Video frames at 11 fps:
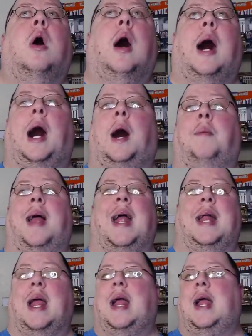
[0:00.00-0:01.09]

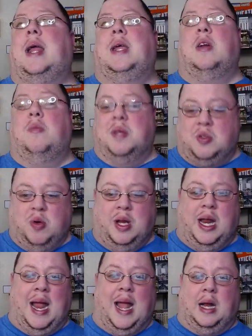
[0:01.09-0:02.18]
And Miss
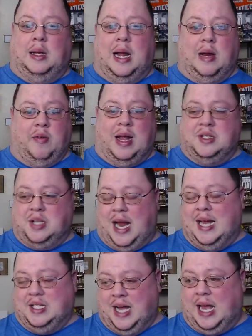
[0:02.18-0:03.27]
Winnie has had a
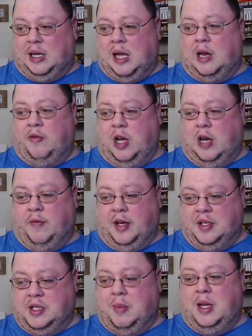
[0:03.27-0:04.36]
lot of
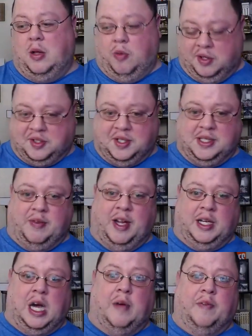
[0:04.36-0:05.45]
confidence in me. The Wilsons have had
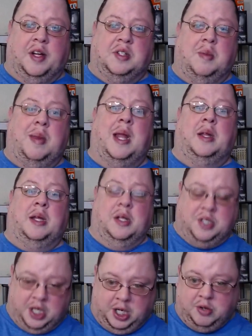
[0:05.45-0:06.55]
confidence in me and
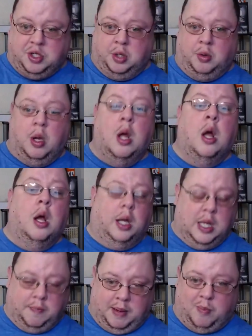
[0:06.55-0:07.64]
continue to
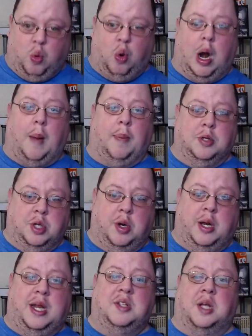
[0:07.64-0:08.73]
give me more
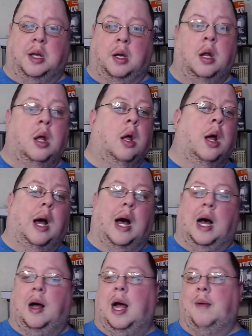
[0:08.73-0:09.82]
opportunities. And
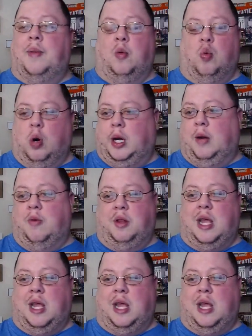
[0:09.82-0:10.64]
I've been working with